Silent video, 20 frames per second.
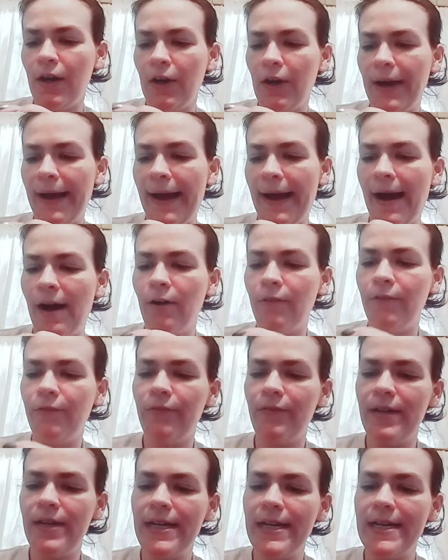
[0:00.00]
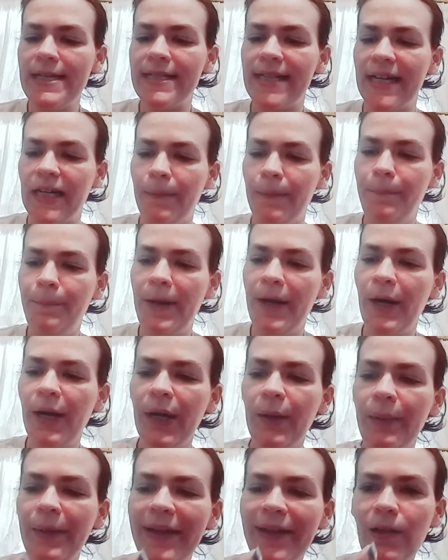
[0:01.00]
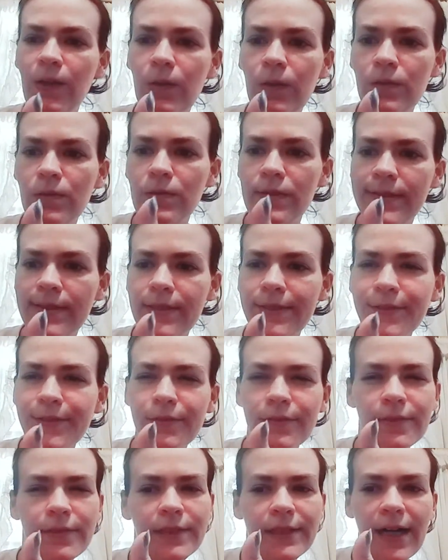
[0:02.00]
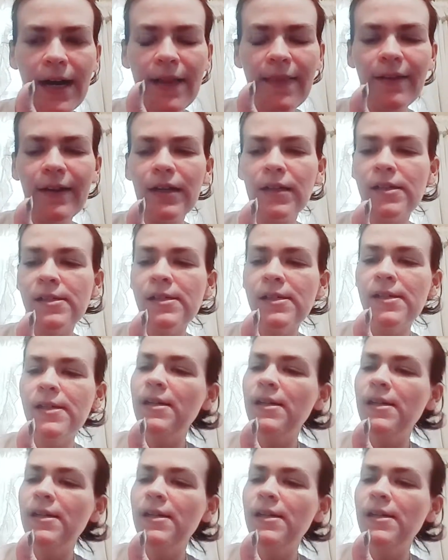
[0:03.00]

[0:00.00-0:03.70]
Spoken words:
Her outfit is like a periwinkle silver color,